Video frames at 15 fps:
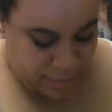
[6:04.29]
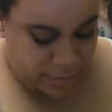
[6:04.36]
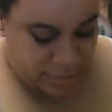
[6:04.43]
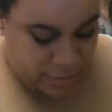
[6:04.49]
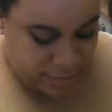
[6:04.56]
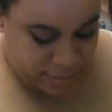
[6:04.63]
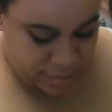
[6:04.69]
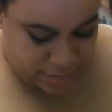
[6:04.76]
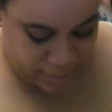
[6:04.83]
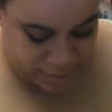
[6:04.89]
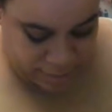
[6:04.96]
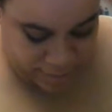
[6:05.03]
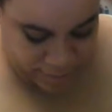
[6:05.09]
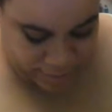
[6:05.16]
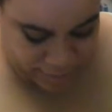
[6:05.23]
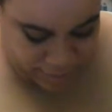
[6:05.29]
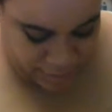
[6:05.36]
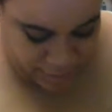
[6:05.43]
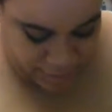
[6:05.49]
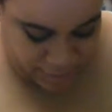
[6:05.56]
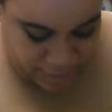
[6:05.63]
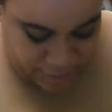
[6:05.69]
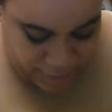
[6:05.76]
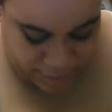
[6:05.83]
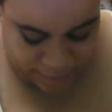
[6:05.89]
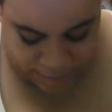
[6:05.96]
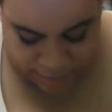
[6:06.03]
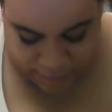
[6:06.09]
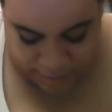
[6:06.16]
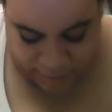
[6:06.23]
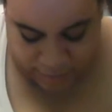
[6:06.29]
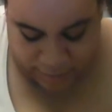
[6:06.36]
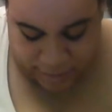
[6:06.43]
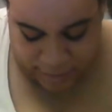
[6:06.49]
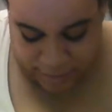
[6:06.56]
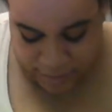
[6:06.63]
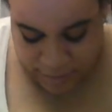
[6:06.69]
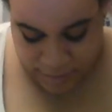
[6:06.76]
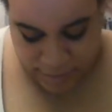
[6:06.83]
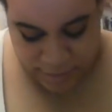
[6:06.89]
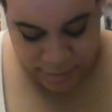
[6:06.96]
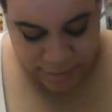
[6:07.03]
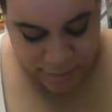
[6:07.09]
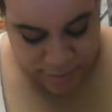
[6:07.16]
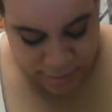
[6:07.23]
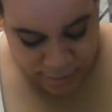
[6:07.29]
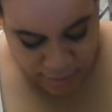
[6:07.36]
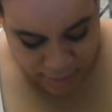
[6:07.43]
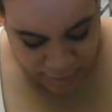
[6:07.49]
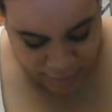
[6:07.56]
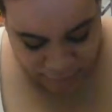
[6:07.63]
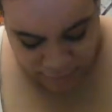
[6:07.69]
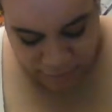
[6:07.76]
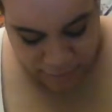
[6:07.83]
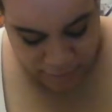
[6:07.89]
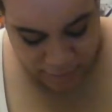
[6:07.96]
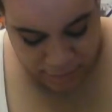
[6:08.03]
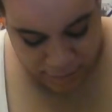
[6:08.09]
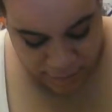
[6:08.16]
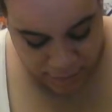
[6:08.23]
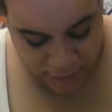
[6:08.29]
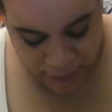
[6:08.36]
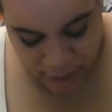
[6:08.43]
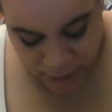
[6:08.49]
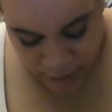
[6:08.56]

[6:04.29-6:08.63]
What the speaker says: Nothing is said.